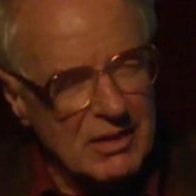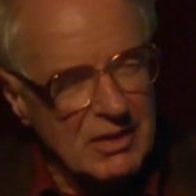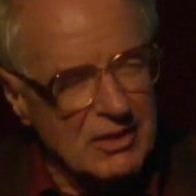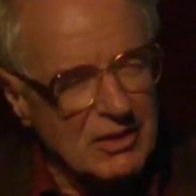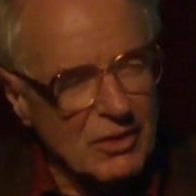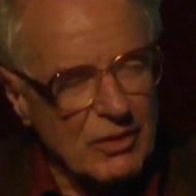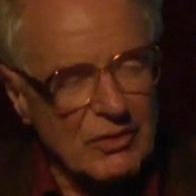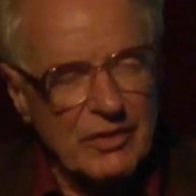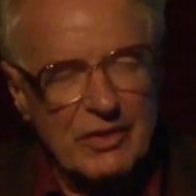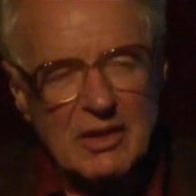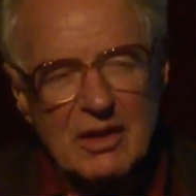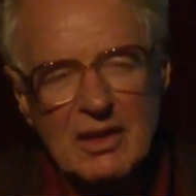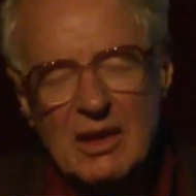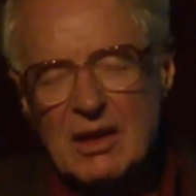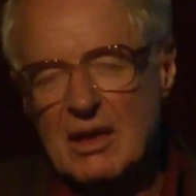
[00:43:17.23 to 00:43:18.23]
You know,
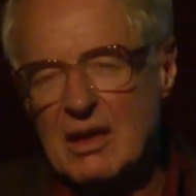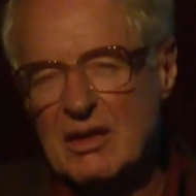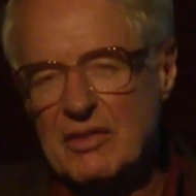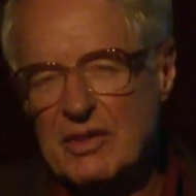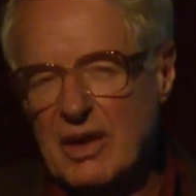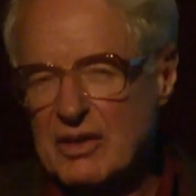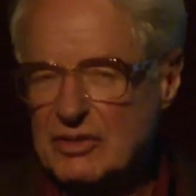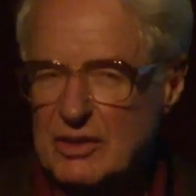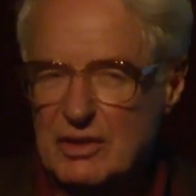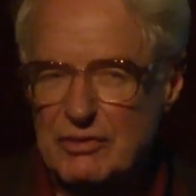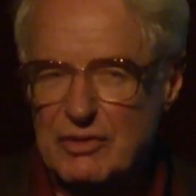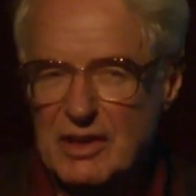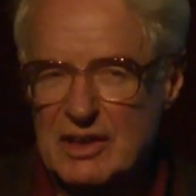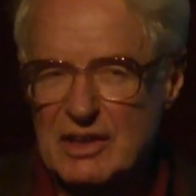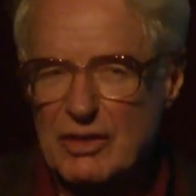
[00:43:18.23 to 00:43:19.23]
the idea
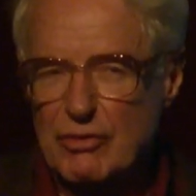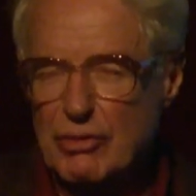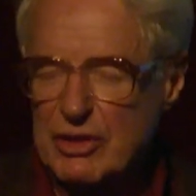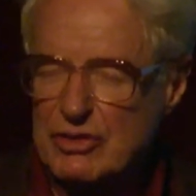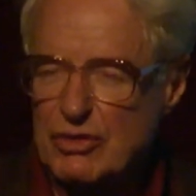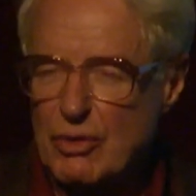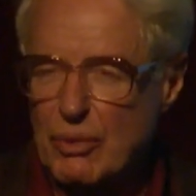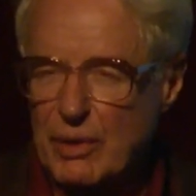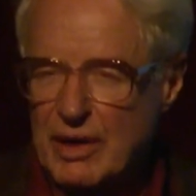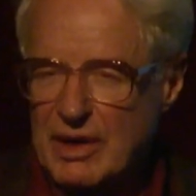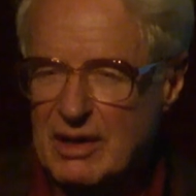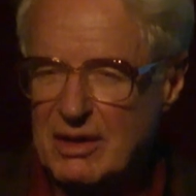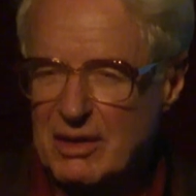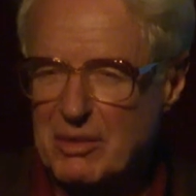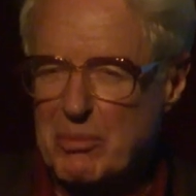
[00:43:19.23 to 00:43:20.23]
of getting rich
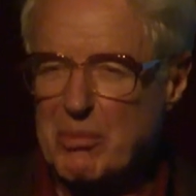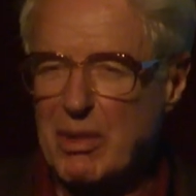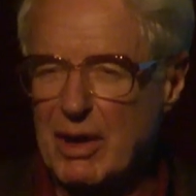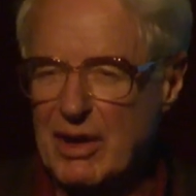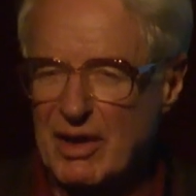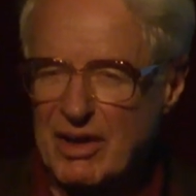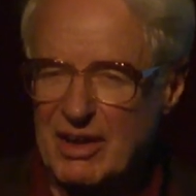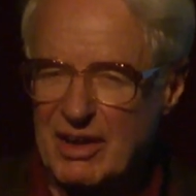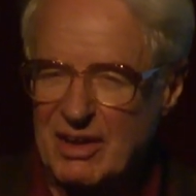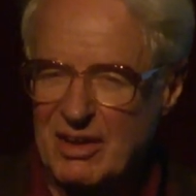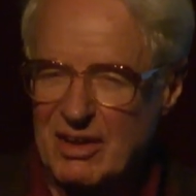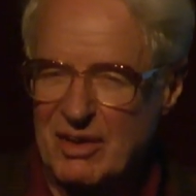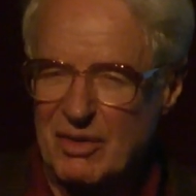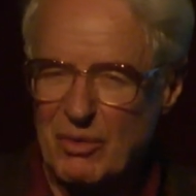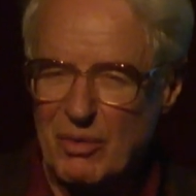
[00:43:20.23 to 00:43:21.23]
quick by
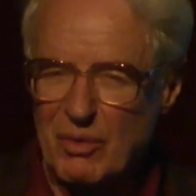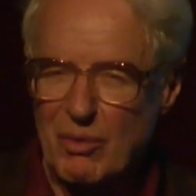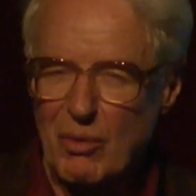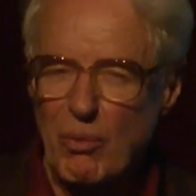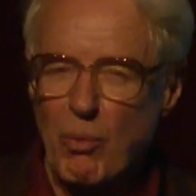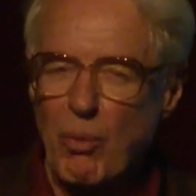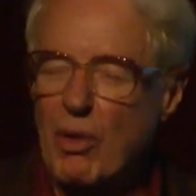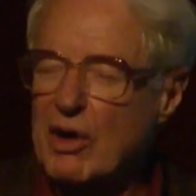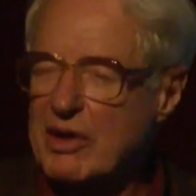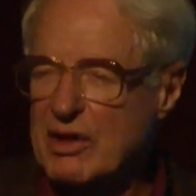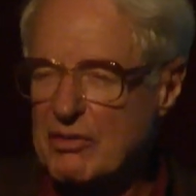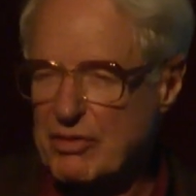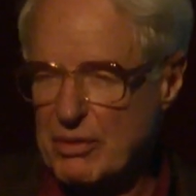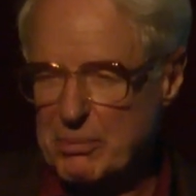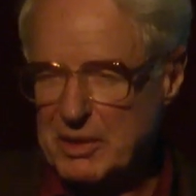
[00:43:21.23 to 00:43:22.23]

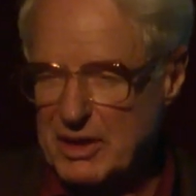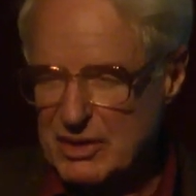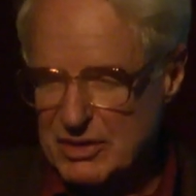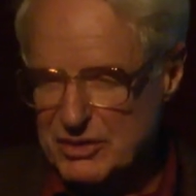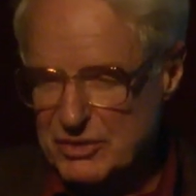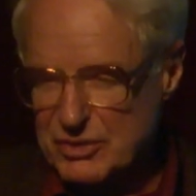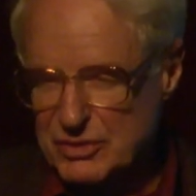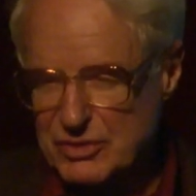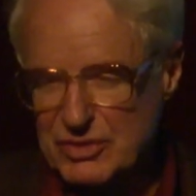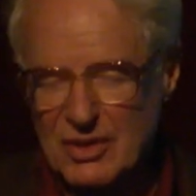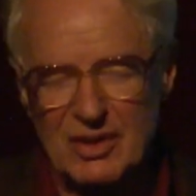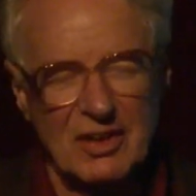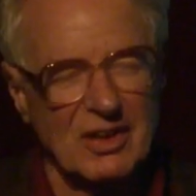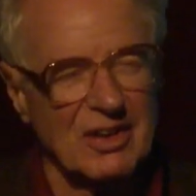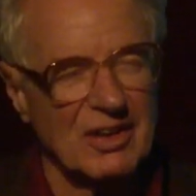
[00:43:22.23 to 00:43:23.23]
whatever means
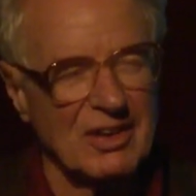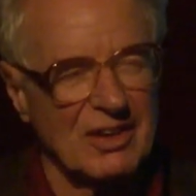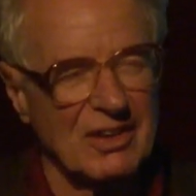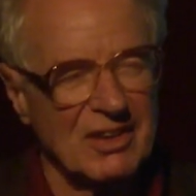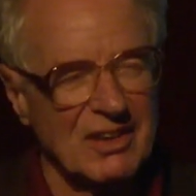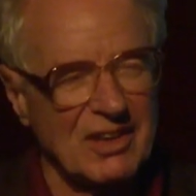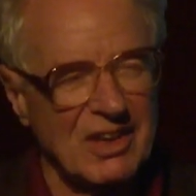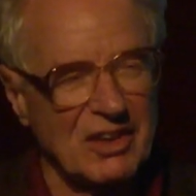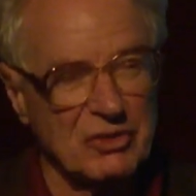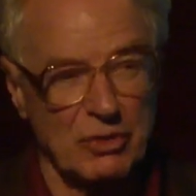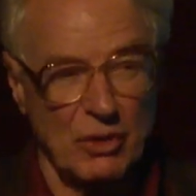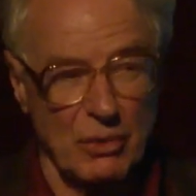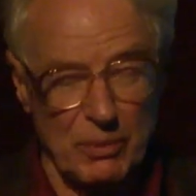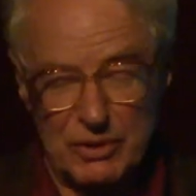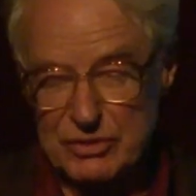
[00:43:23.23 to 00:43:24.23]
has
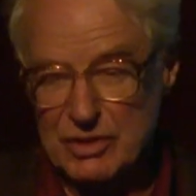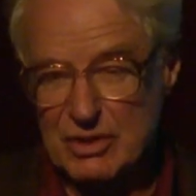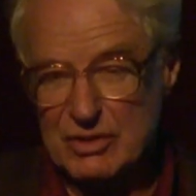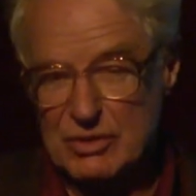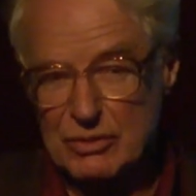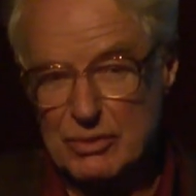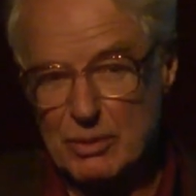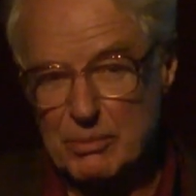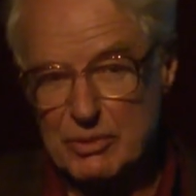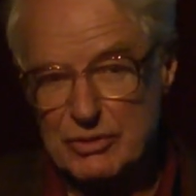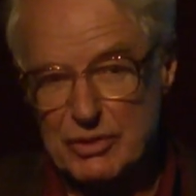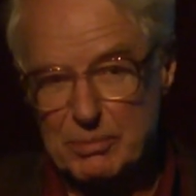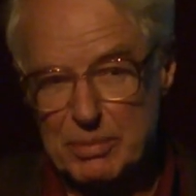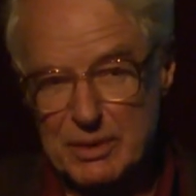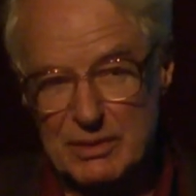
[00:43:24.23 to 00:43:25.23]
always had
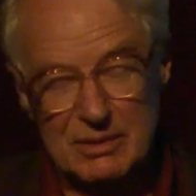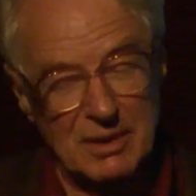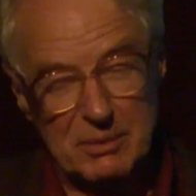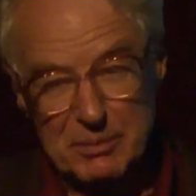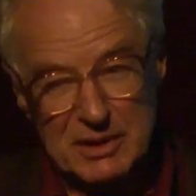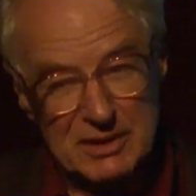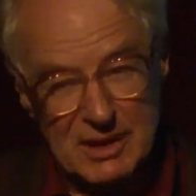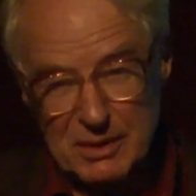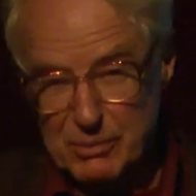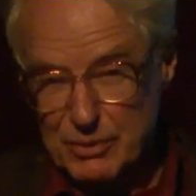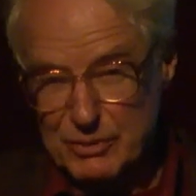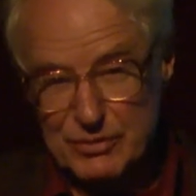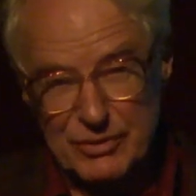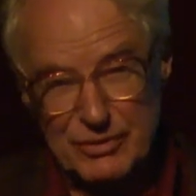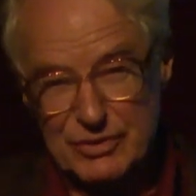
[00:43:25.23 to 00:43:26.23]
enormous appeal. I mean, that
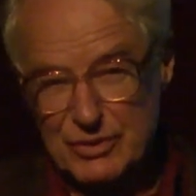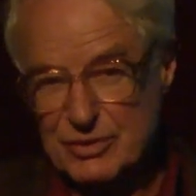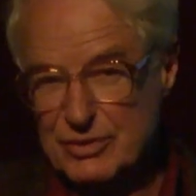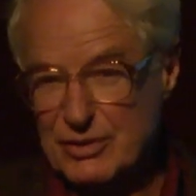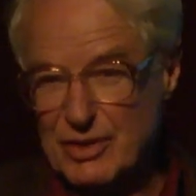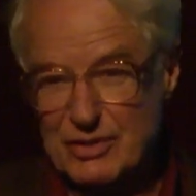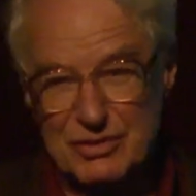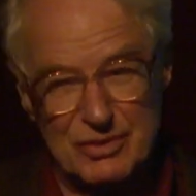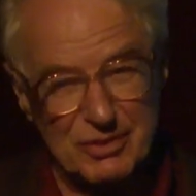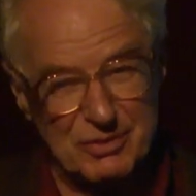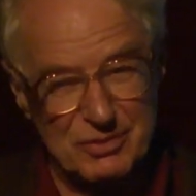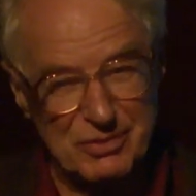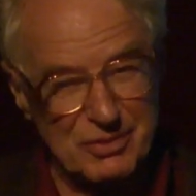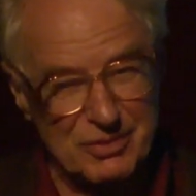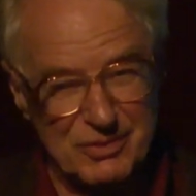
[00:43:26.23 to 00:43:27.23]
was the success
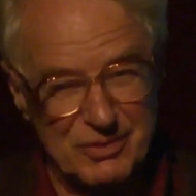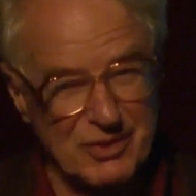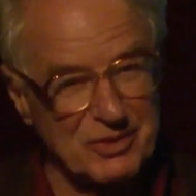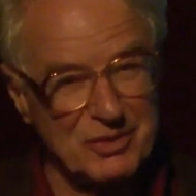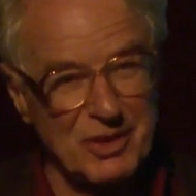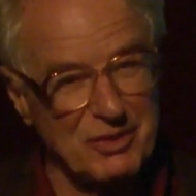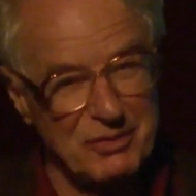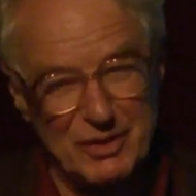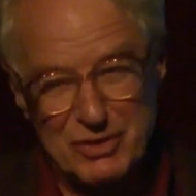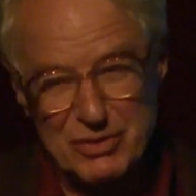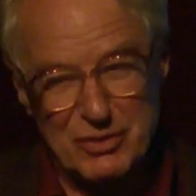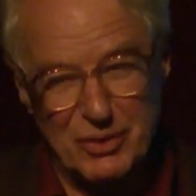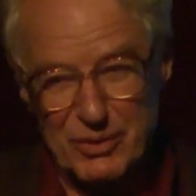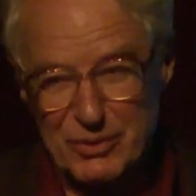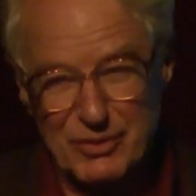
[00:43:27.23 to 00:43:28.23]
of the TV
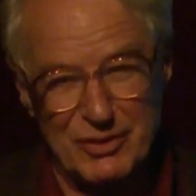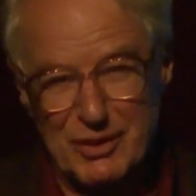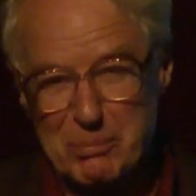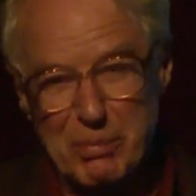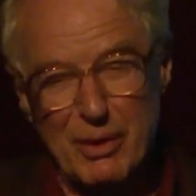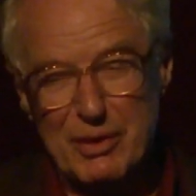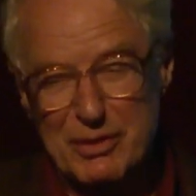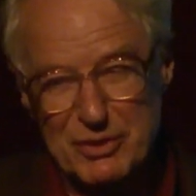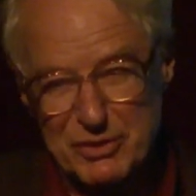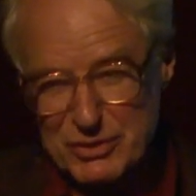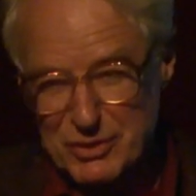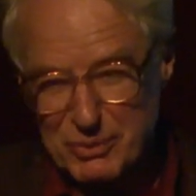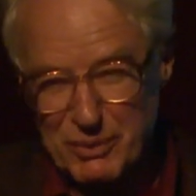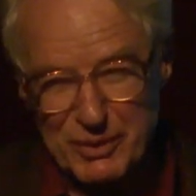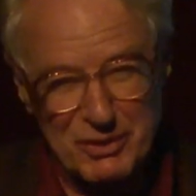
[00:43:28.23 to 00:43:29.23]
show The Apprentice,
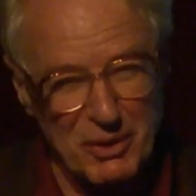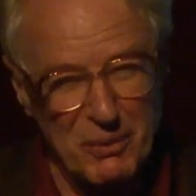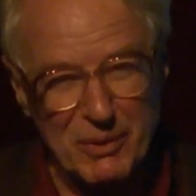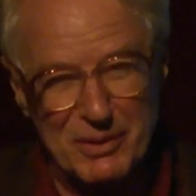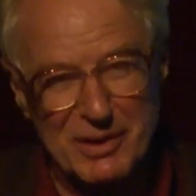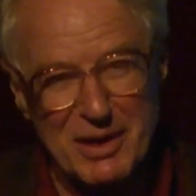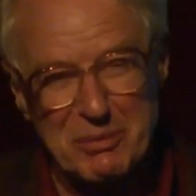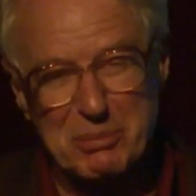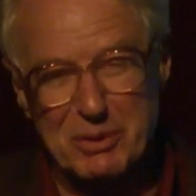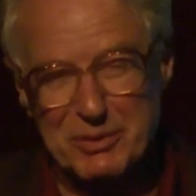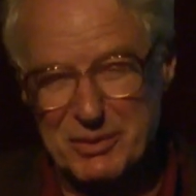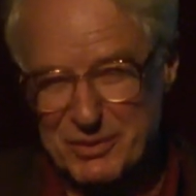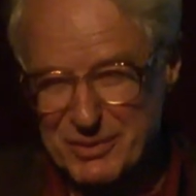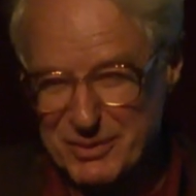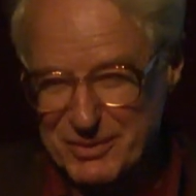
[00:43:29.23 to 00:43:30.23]
and we know what happened
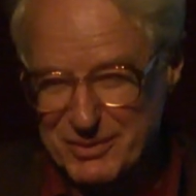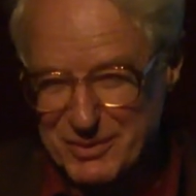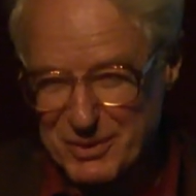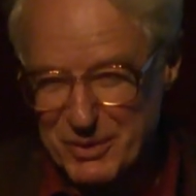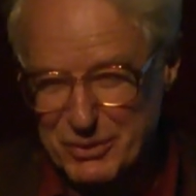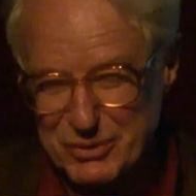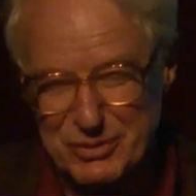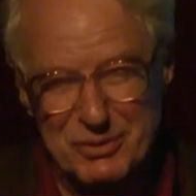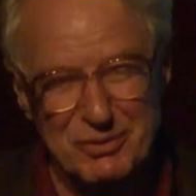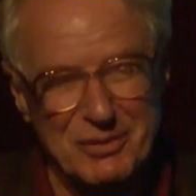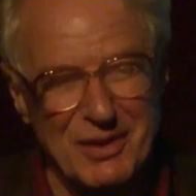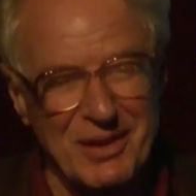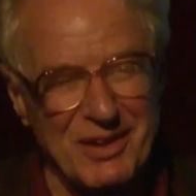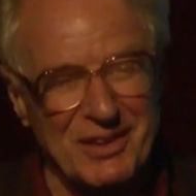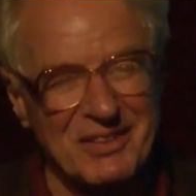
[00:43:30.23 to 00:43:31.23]
to the host of
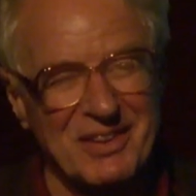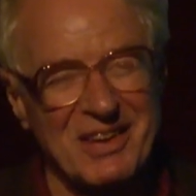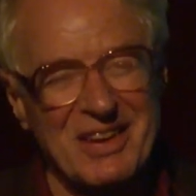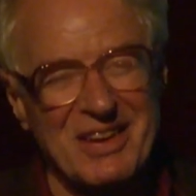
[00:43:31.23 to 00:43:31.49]
that.